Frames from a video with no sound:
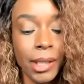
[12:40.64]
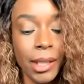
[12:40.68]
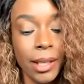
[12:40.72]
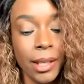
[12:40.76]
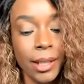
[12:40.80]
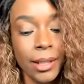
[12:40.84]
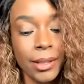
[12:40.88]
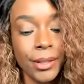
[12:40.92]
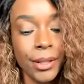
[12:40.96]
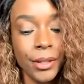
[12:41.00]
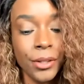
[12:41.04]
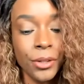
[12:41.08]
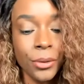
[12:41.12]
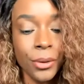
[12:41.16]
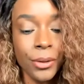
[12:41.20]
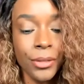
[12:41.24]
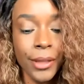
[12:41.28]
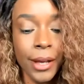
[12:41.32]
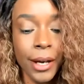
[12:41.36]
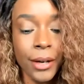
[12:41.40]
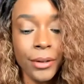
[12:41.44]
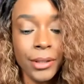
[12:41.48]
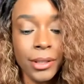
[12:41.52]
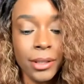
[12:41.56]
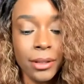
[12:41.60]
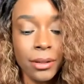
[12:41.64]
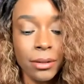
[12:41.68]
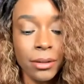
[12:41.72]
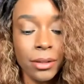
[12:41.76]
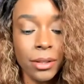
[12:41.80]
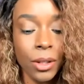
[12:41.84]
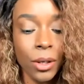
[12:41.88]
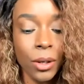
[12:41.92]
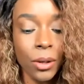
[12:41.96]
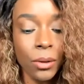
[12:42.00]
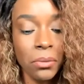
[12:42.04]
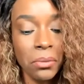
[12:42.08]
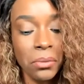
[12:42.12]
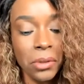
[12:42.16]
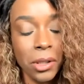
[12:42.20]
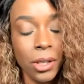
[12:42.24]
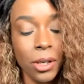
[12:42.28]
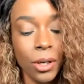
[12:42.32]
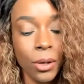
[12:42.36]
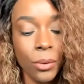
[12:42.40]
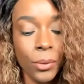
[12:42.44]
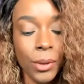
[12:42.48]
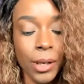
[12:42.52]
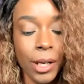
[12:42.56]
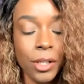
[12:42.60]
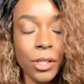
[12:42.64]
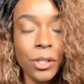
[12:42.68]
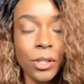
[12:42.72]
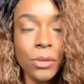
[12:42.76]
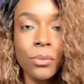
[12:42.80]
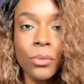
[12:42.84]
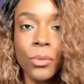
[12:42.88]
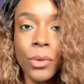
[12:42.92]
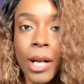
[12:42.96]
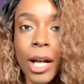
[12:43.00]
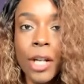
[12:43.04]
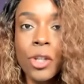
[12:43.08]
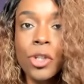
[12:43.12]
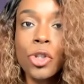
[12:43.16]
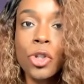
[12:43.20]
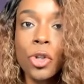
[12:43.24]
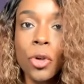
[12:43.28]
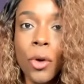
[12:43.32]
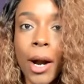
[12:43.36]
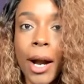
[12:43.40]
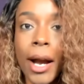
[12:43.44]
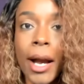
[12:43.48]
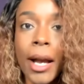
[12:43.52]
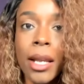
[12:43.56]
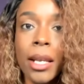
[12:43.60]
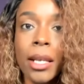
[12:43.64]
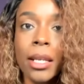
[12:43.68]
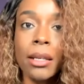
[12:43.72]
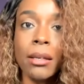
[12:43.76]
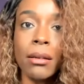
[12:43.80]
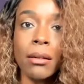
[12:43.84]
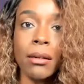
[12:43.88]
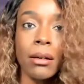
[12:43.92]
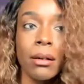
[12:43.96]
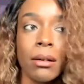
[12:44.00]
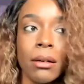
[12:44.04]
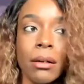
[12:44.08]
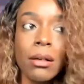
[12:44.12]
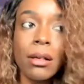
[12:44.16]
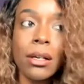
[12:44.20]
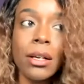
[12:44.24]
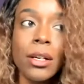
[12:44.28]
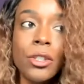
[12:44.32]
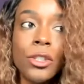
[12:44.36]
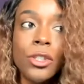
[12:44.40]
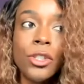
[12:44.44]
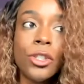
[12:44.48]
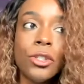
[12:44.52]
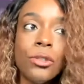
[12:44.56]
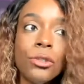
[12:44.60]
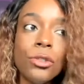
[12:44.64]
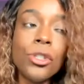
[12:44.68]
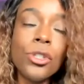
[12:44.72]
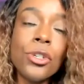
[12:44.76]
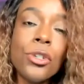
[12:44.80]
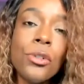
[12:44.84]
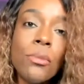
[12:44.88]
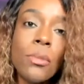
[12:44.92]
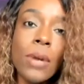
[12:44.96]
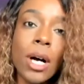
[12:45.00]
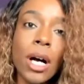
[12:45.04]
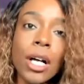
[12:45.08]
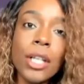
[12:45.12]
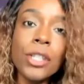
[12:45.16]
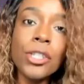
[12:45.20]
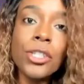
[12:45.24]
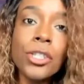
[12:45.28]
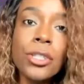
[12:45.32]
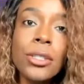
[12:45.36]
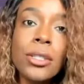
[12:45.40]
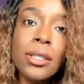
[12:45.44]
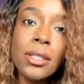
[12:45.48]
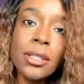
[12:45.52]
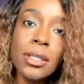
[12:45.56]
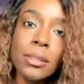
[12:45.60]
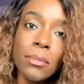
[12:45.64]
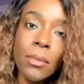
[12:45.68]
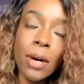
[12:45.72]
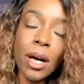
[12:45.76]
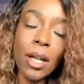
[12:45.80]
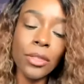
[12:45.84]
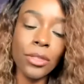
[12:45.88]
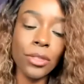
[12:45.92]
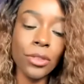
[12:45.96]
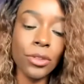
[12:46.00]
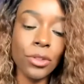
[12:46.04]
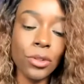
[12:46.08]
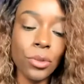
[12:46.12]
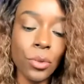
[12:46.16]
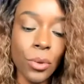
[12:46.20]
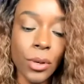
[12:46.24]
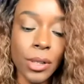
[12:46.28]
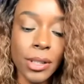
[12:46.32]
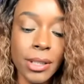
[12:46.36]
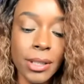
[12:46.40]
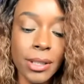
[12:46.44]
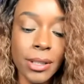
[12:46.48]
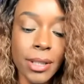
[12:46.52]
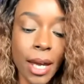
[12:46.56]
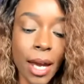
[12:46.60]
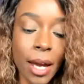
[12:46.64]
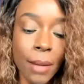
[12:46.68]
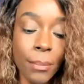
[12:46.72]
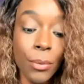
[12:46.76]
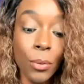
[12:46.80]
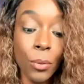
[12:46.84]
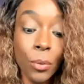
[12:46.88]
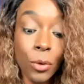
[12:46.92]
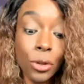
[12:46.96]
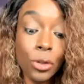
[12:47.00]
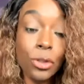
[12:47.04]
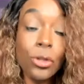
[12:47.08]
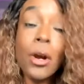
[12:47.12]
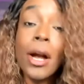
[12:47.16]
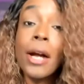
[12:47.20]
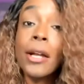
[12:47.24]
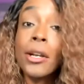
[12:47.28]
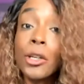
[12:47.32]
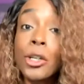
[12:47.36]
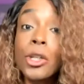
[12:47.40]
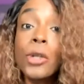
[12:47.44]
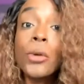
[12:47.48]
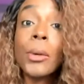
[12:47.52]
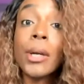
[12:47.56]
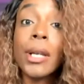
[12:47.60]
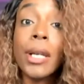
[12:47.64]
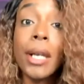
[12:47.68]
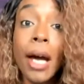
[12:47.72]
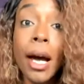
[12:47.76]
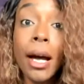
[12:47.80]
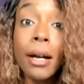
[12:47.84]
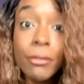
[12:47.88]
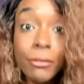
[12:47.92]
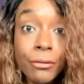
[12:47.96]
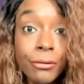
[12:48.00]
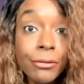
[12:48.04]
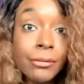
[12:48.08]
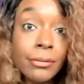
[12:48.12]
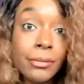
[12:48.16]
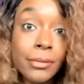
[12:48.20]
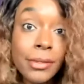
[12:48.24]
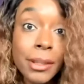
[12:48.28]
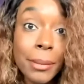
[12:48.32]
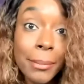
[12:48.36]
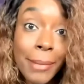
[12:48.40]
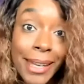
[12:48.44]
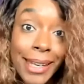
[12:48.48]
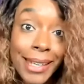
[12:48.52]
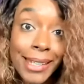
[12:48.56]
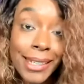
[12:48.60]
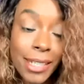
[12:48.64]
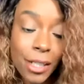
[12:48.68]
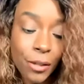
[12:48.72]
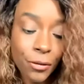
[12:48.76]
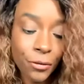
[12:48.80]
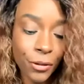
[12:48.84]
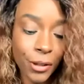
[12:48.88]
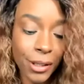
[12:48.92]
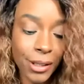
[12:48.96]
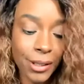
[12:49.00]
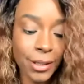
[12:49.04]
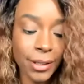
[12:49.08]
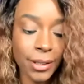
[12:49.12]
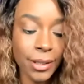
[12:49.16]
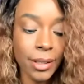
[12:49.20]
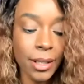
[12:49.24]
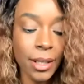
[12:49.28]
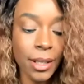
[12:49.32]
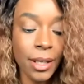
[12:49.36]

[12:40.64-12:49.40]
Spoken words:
It's under $1,000. So, we're not trying to do too much this month towards debt, but we're trying to do enough to make a difference.